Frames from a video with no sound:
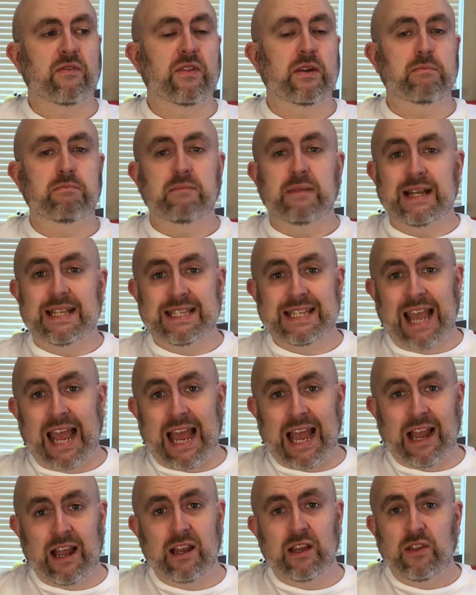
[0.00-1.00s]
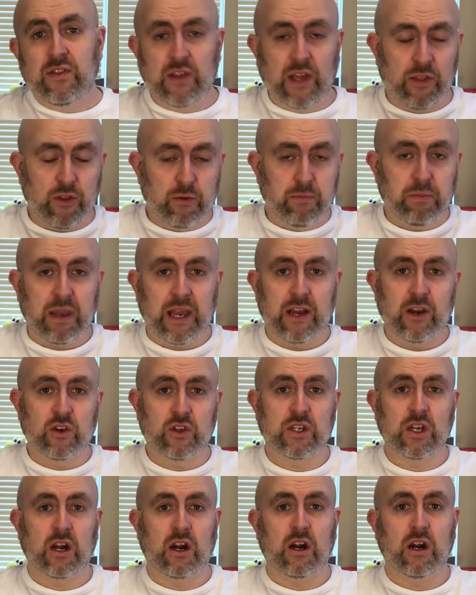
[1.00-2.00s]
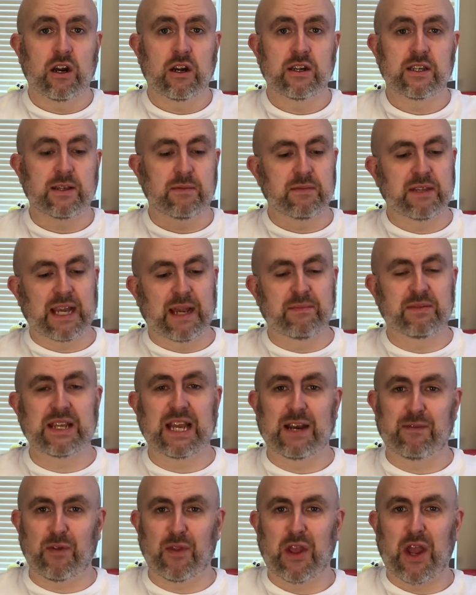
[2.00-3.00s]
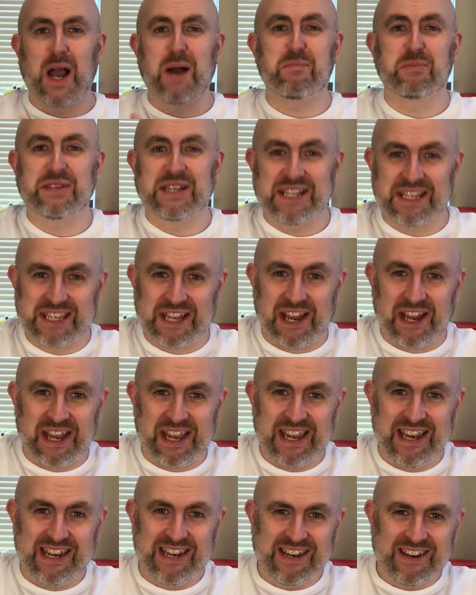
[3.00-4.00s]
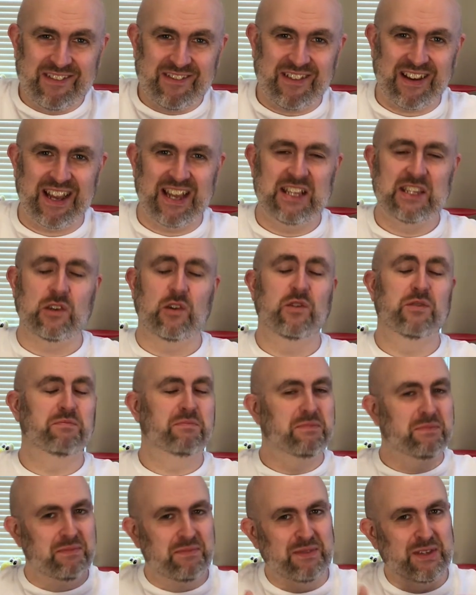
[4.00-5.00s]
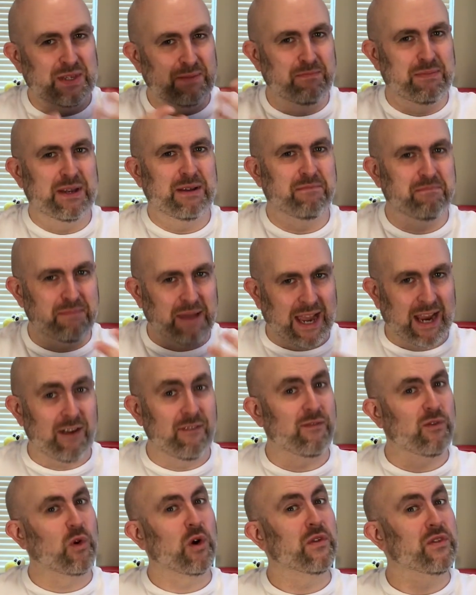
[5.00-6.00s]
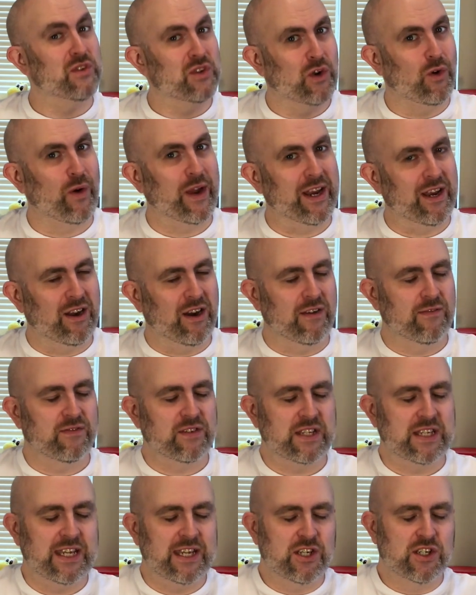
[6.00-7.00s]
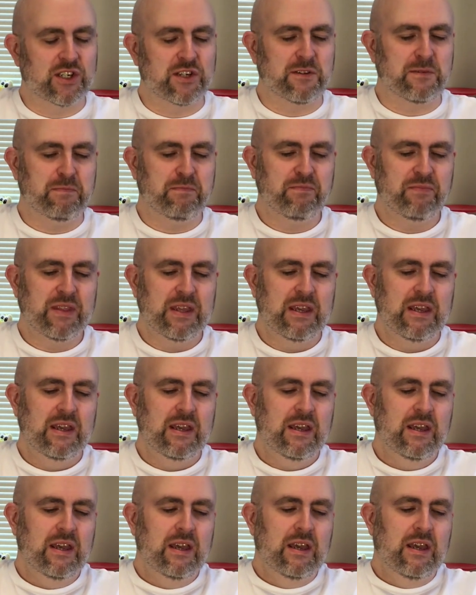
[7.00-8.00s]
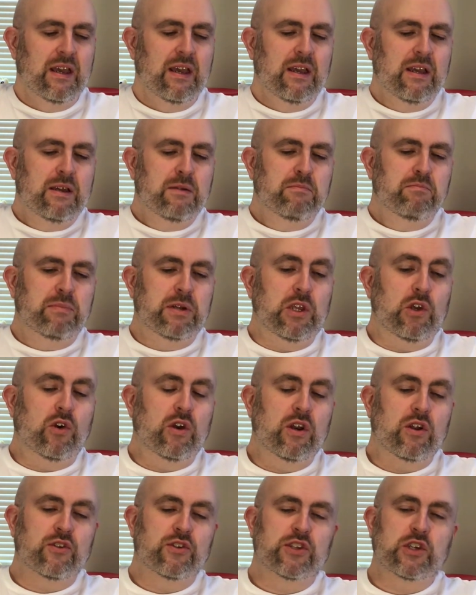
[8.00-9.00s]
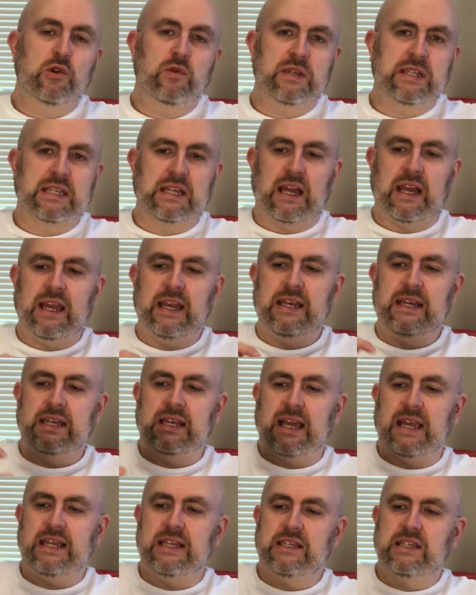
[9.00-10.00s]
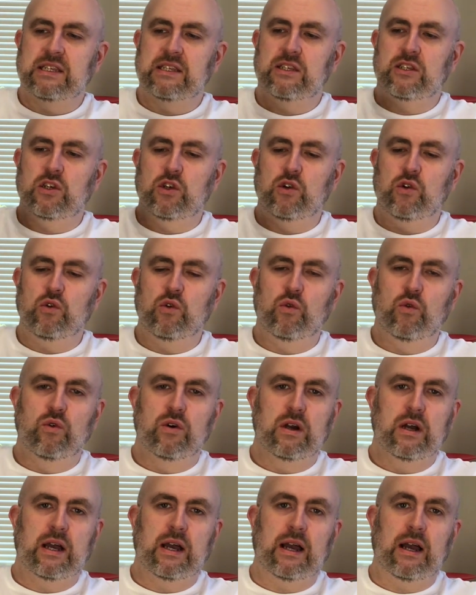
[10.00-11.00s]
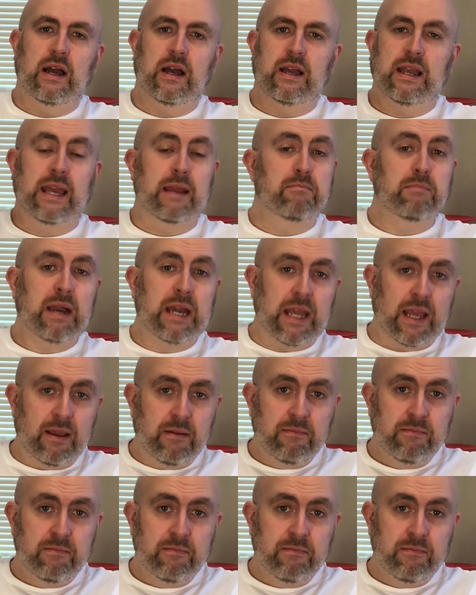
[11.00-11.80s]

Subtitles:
them attack the other player's card, sometimes kind of on the opposite side, right? So it's a bit of back and forth. It's quite confrontational. But you can also assign dice to get money.